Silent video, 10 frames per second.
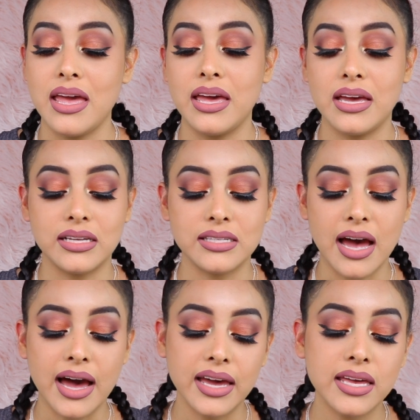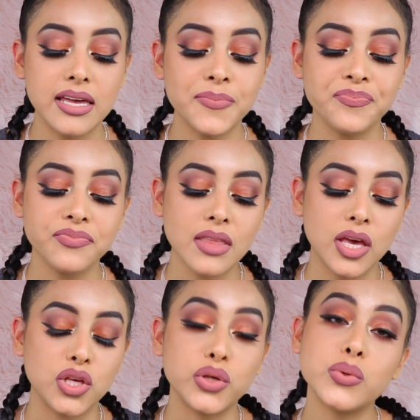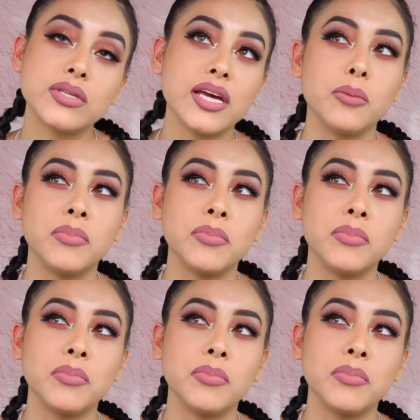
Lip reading: and I use it on